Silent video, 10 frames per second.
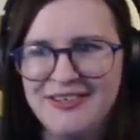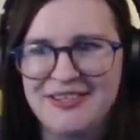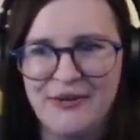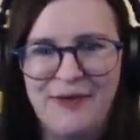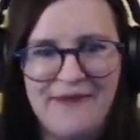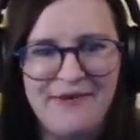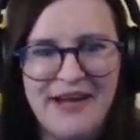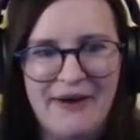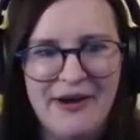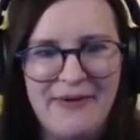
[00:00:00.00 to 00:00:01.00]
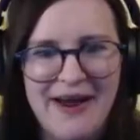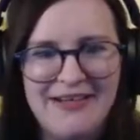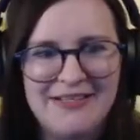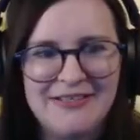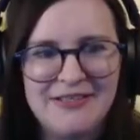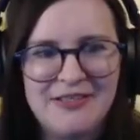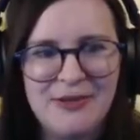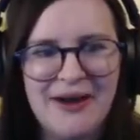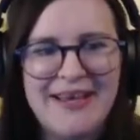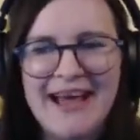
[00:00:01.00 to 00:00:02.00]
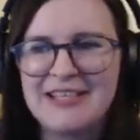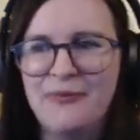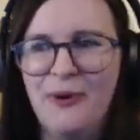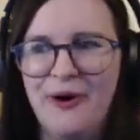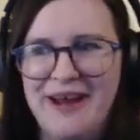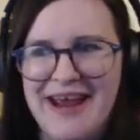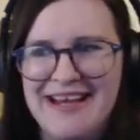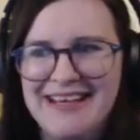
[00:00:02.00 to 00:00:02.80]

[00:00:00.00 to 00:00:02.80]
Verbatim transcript: You're still fine for now anyway. Do I get a warning?